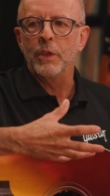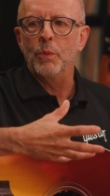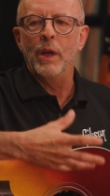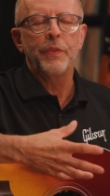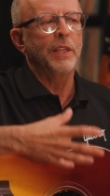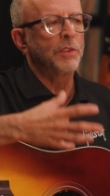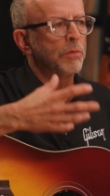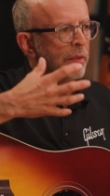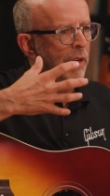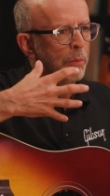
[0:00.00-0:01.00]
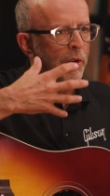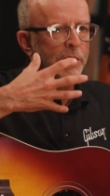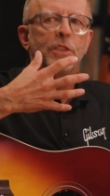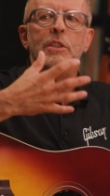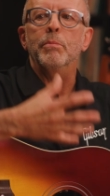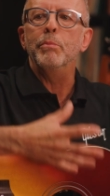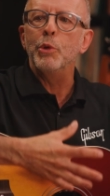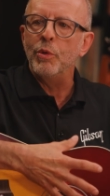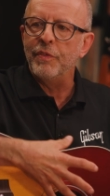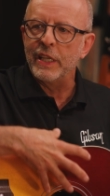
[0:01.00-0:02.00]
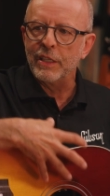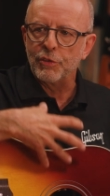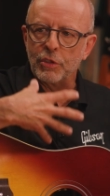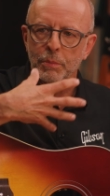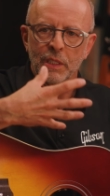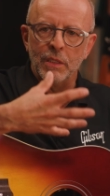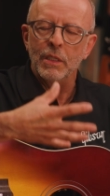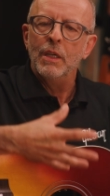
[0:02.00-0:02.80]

You want that string vibration to move the instrument,